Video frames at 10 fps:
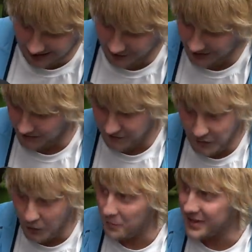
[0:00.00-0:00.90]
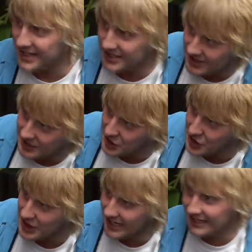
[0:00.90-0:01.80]
for like 4 minutes,
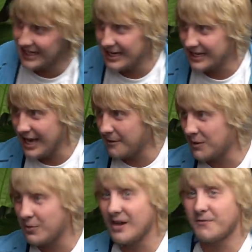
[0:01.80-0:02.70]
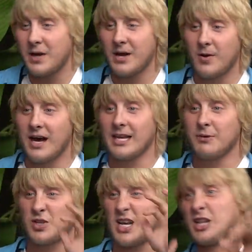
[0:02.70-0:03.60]
just sitting there, getting me breath back while he
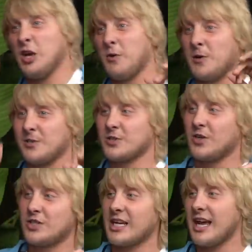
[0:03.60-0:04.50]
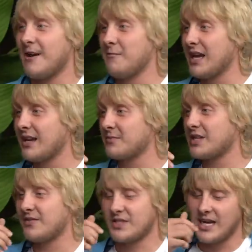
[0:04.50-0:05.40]
was like doing all sorts to get out, making
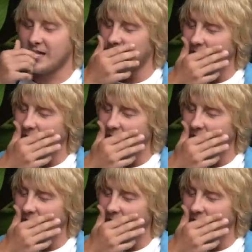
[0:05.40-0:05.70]
himself tired.